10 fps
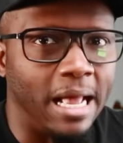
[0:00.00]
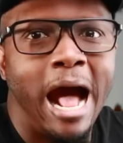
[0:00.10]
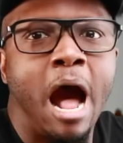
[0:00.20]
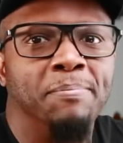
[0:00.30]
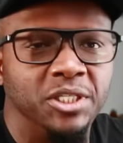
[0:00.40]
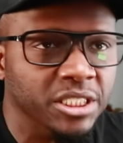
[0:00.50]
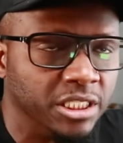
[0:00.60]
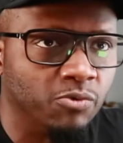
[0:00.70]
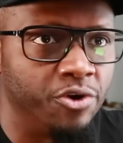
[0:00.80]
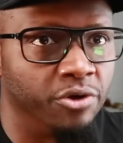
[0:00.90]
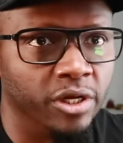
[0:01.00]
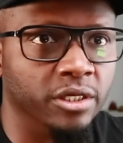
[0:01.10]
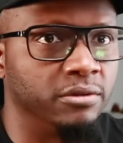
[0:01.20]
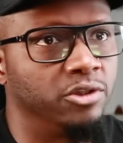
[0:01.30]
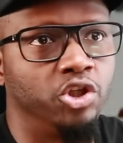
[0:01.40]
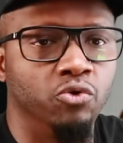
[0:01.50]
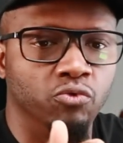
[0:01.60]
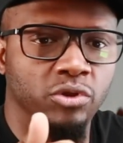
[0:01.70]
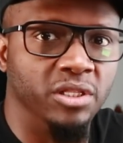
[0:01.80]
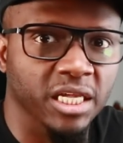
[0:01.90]
options where you can
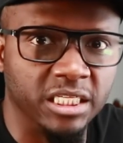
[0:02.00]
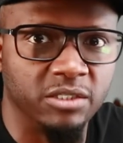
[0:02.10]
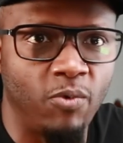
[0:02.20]
choose this